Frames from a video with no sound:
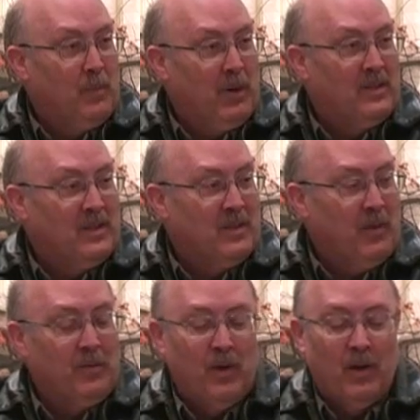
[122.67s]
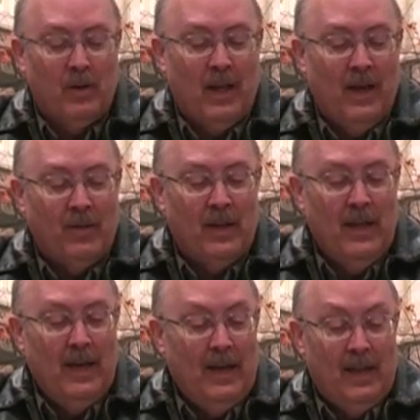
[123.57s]
to the presence of our Father in heaven.
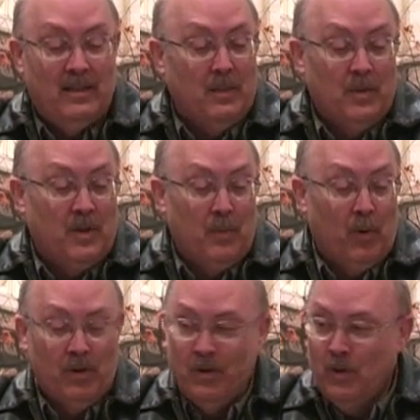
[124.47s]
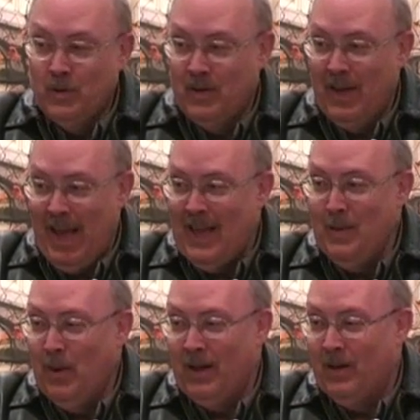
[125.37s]
That's the most important news that
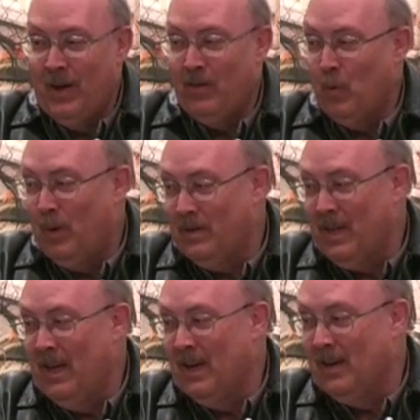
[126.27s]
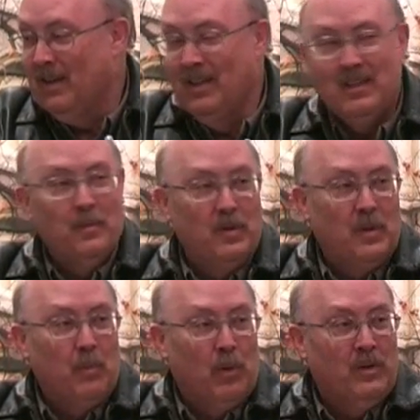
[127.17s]
anybody could ever want to hear. It's the
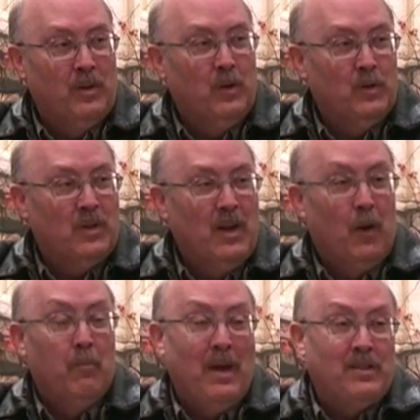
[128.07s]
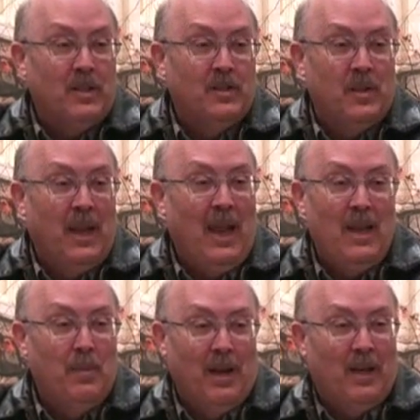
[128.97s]
most important news or message that
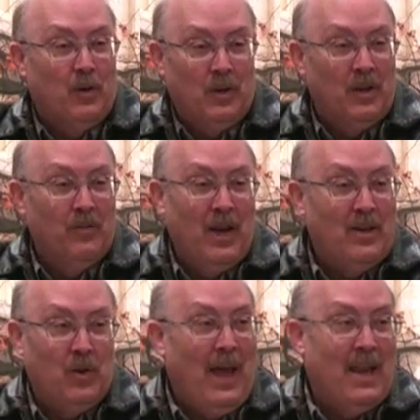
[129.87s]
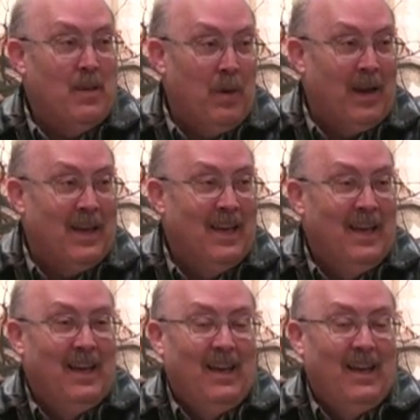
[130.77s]
anybody could convey to anybody.